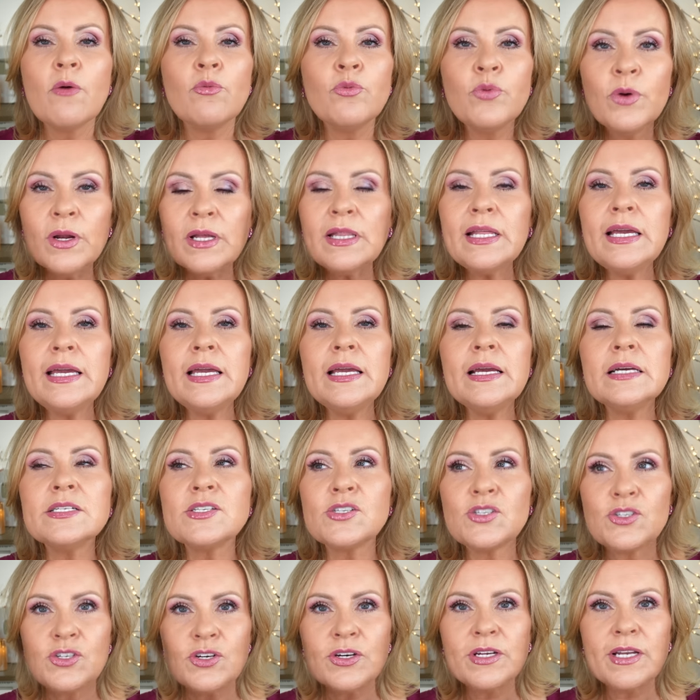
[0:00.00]
really
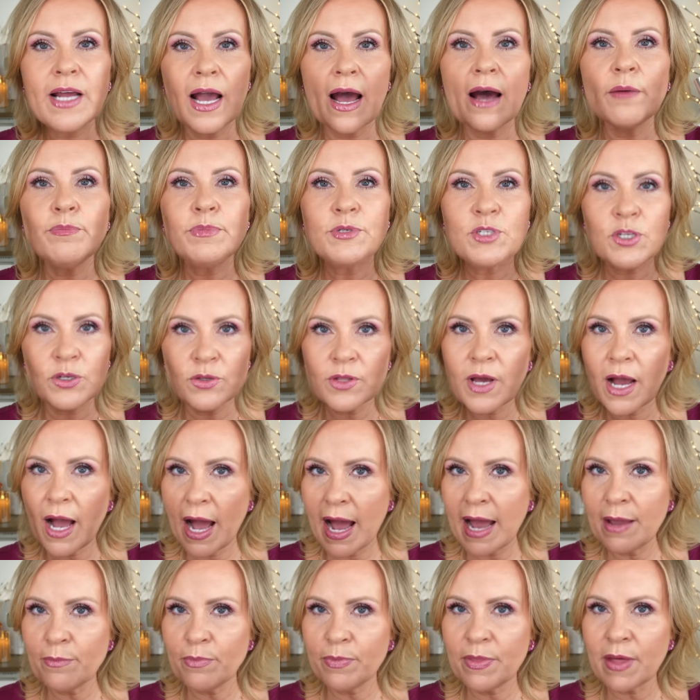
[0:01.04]
stood up to the
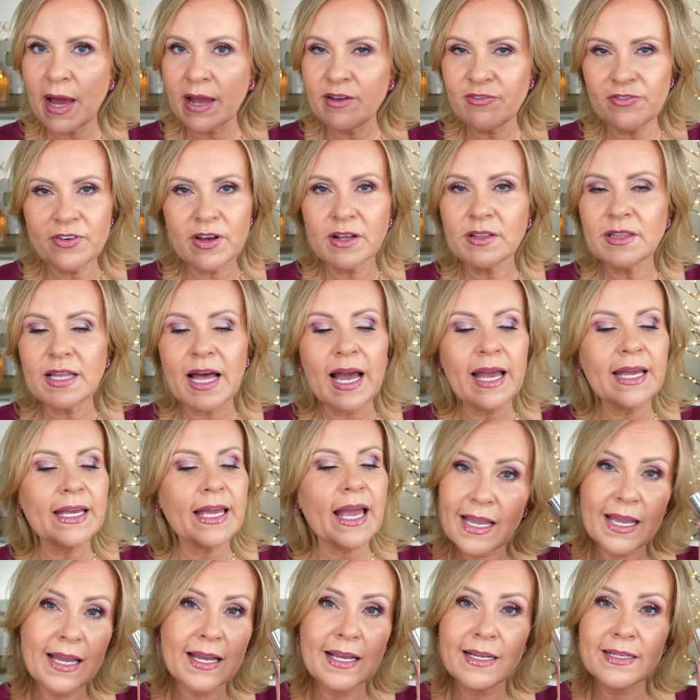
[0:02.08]
hype that I felt like,
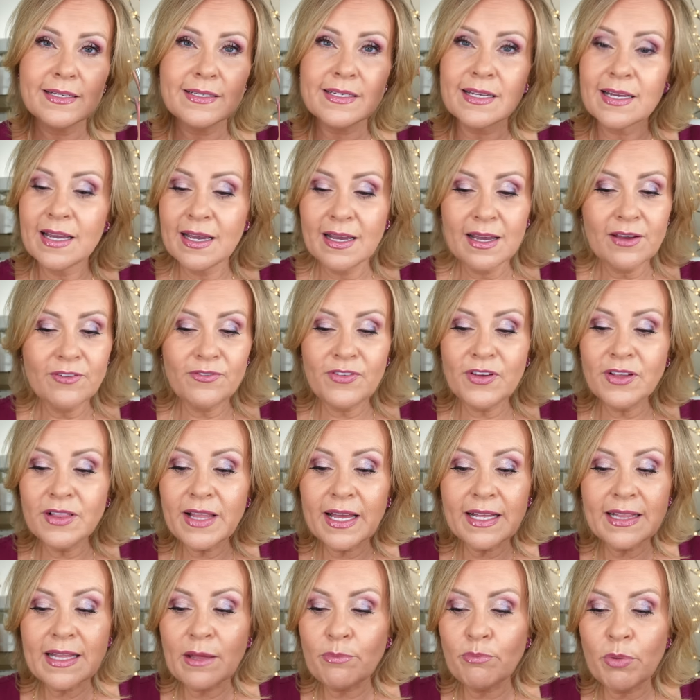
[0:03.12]
and feel
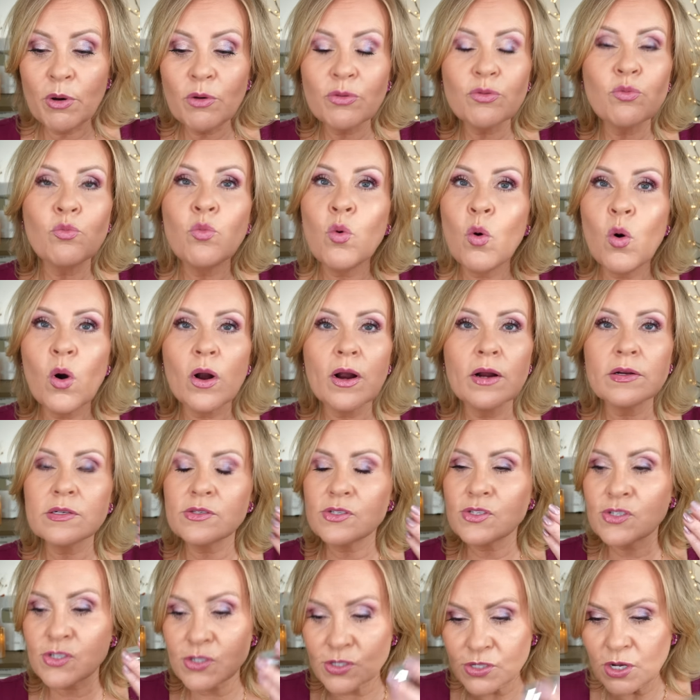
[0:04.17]
like they both wore
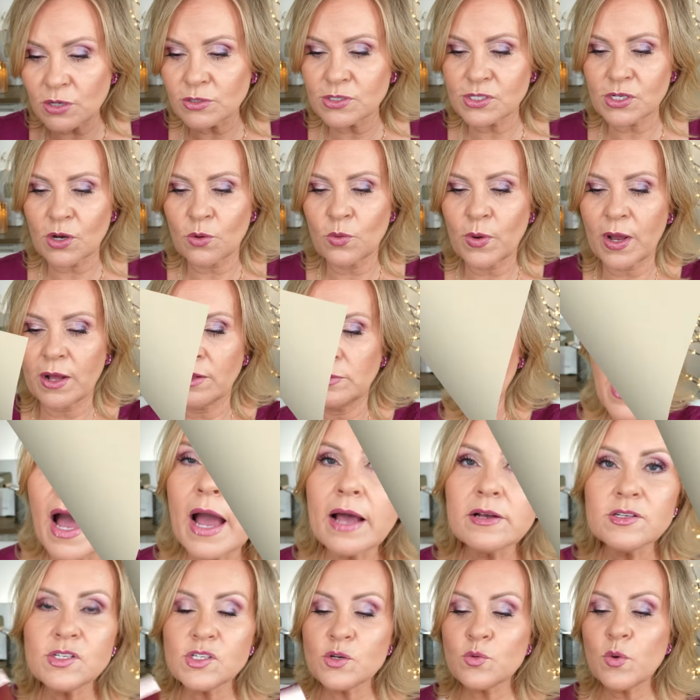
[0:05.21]
so, so well.
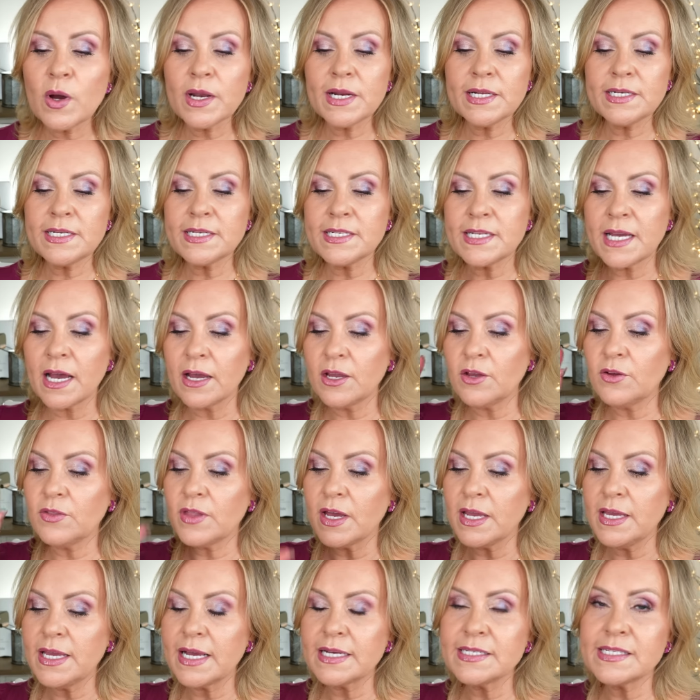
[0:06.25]
I also wanted to tell you
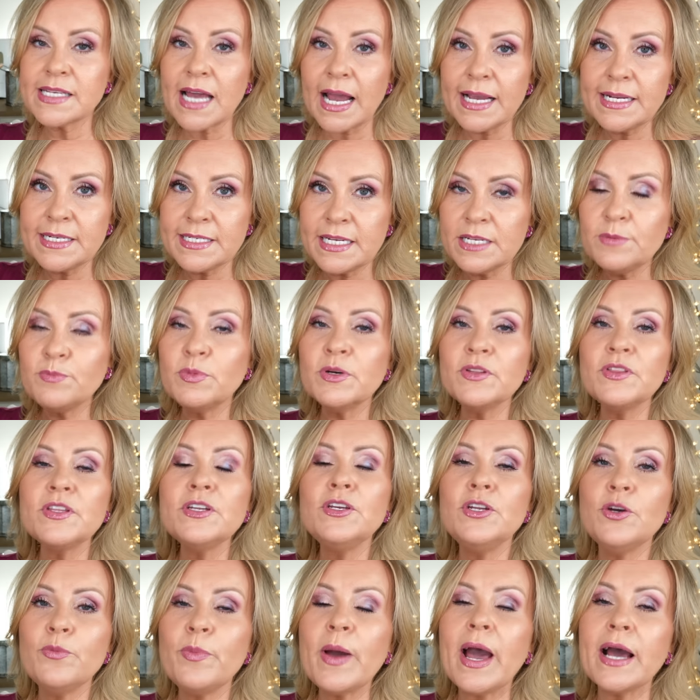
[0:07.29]
that yes, I did put the
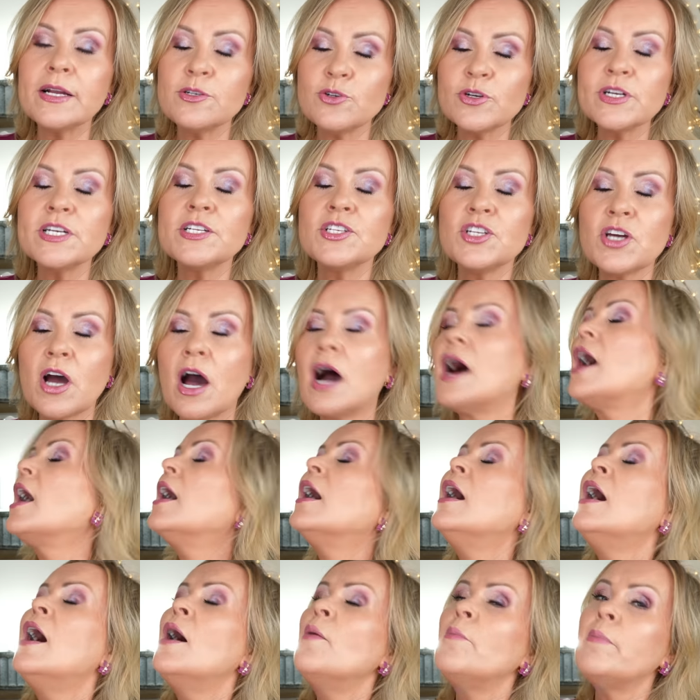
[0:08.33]
new Patrick
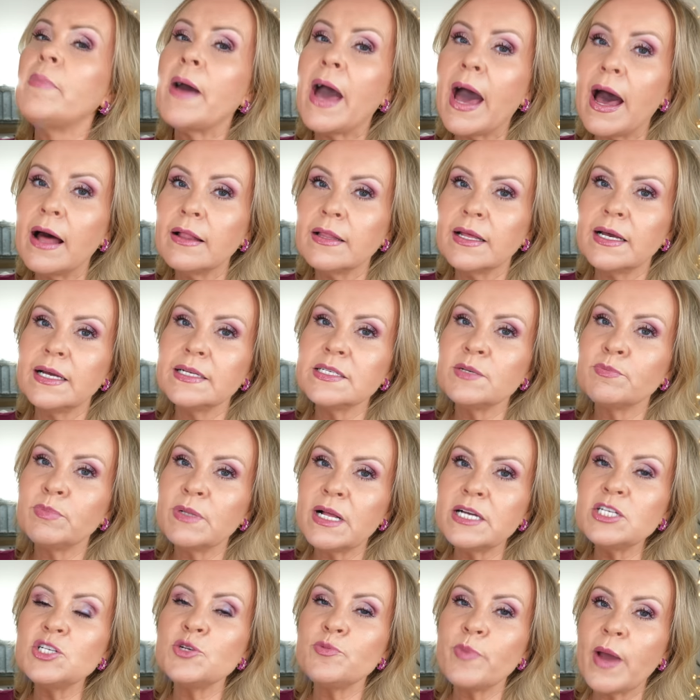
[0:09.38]
Ta palette,
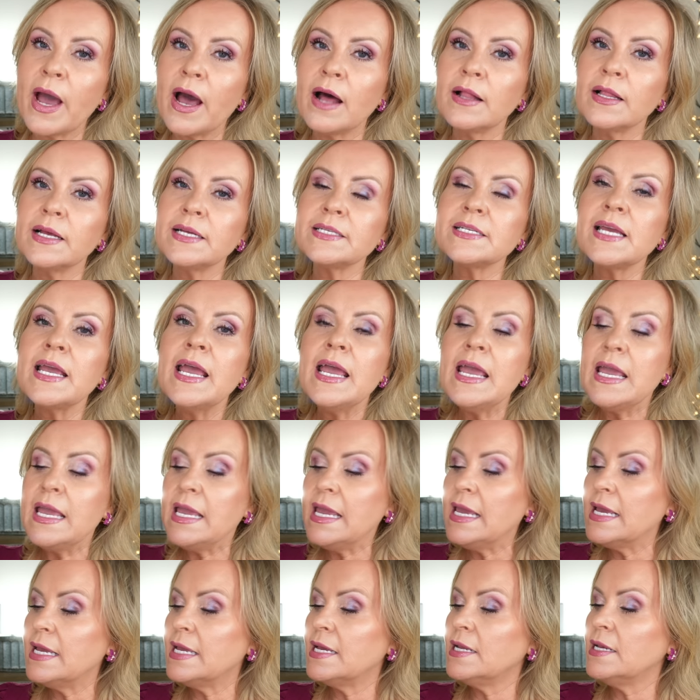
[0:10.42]
blush palette,
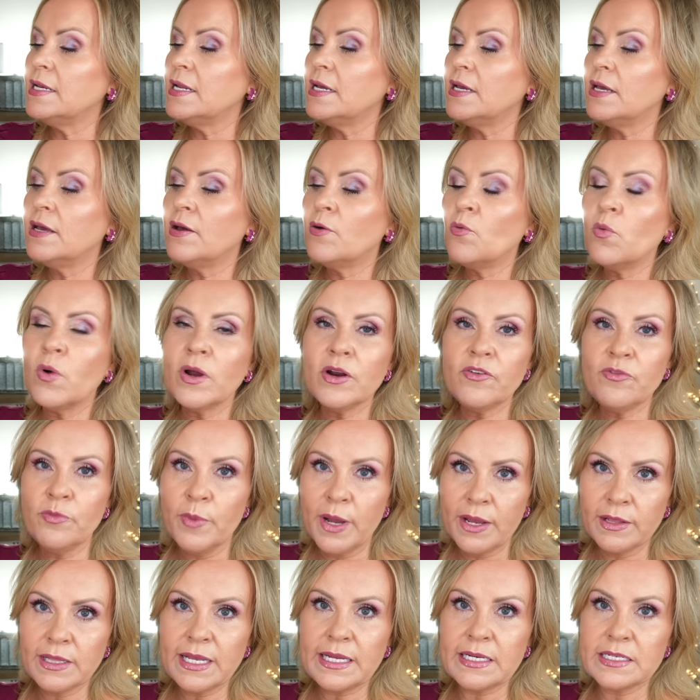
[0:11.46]
in one of
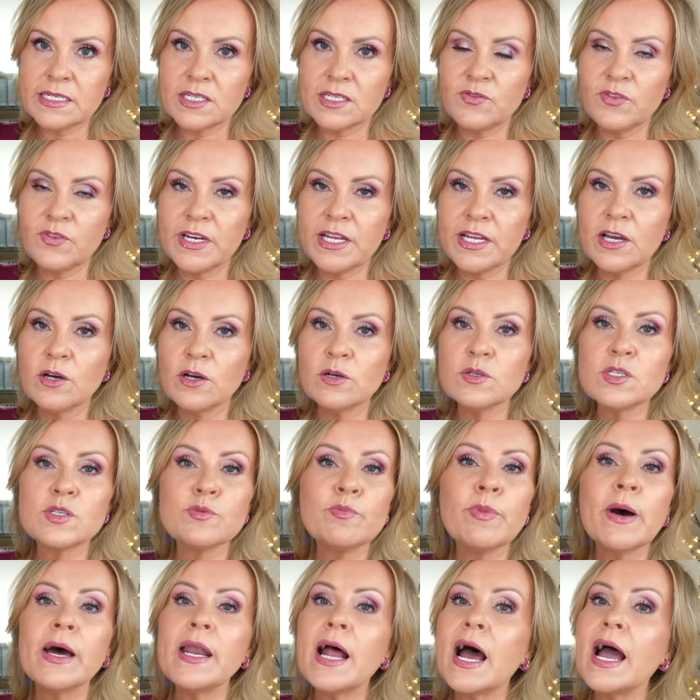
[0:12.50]
my latest videos,
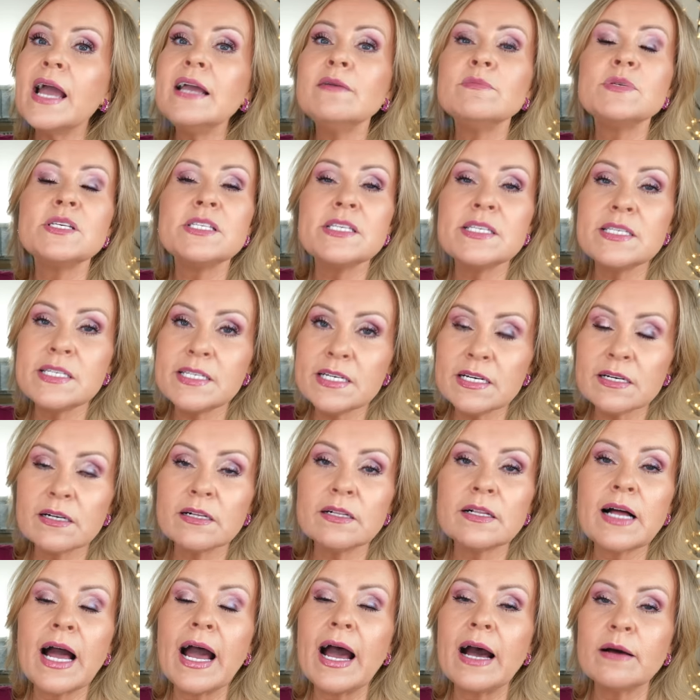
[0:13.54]
but I am
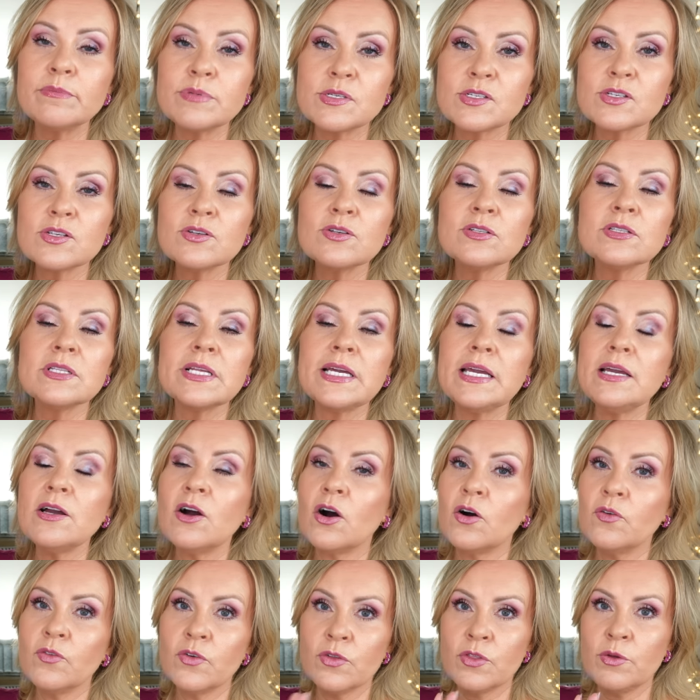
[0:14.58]
still absolutely
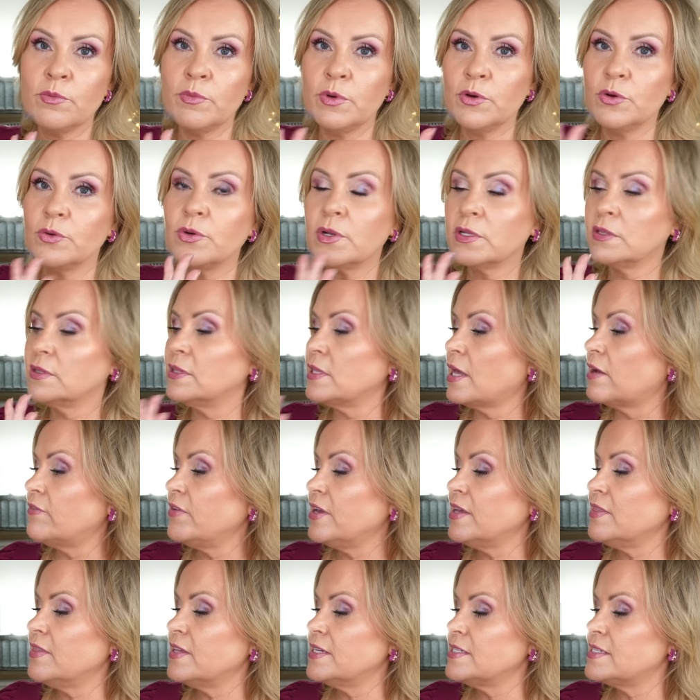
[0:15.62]
over the moon
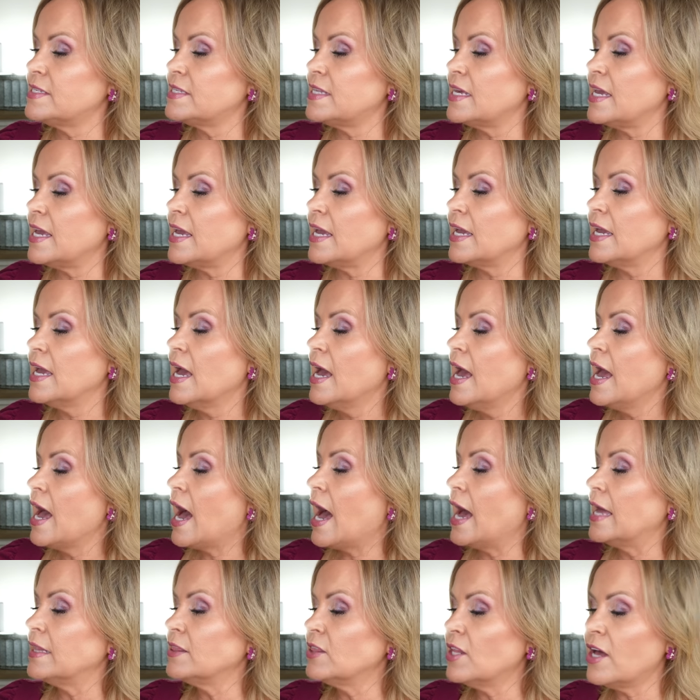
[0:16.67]
loving this thing.
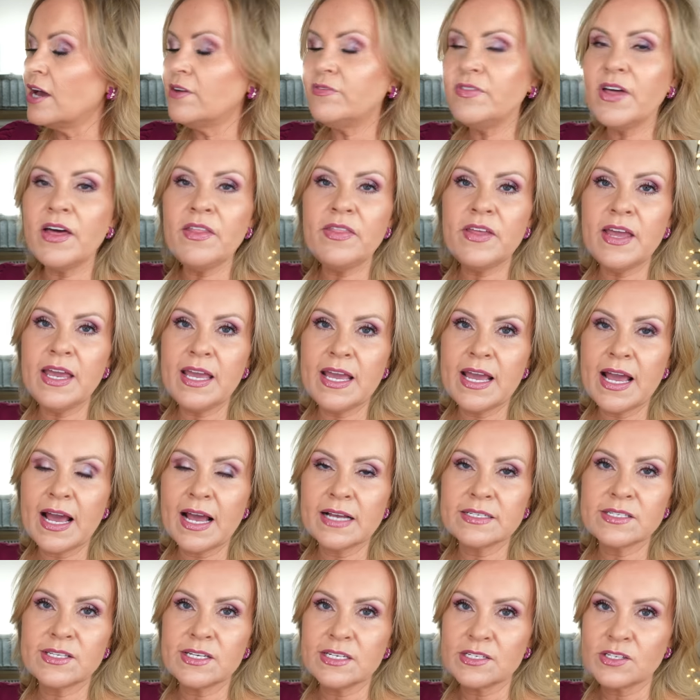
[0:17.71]
I love that he
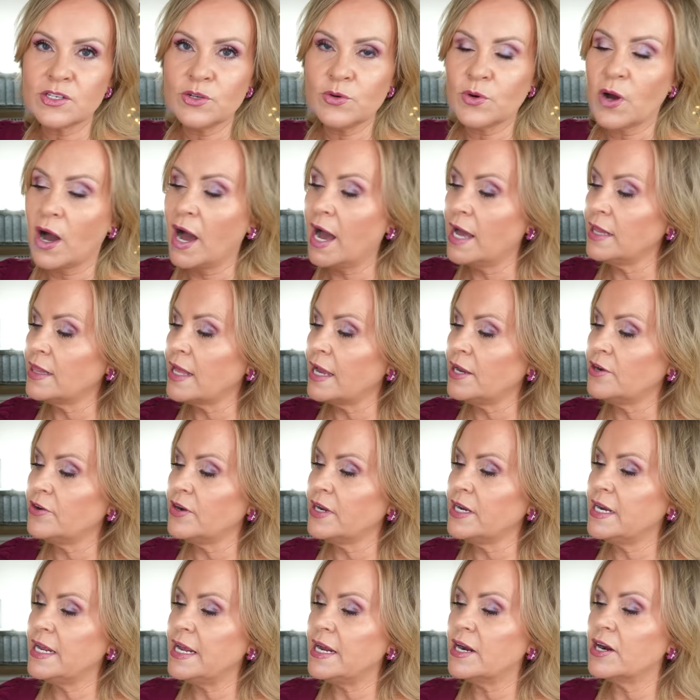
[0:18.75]
has his new highlighter
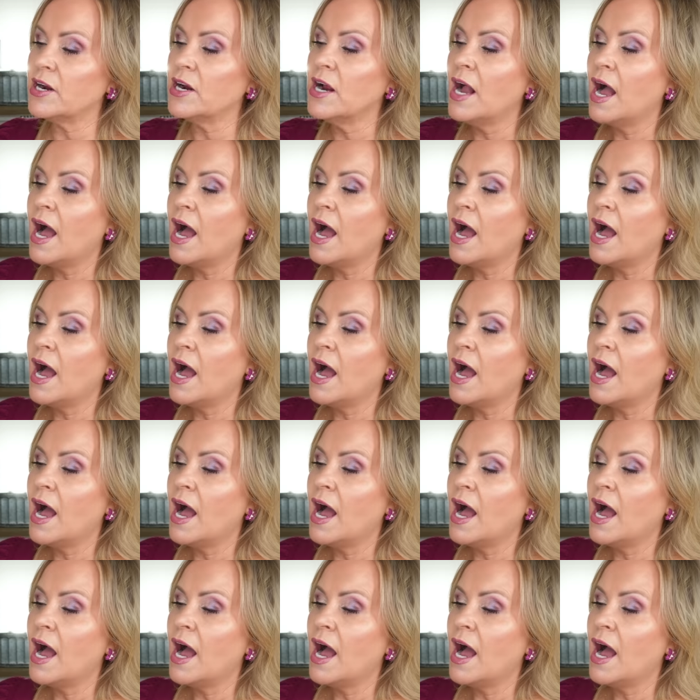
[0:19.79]
in here.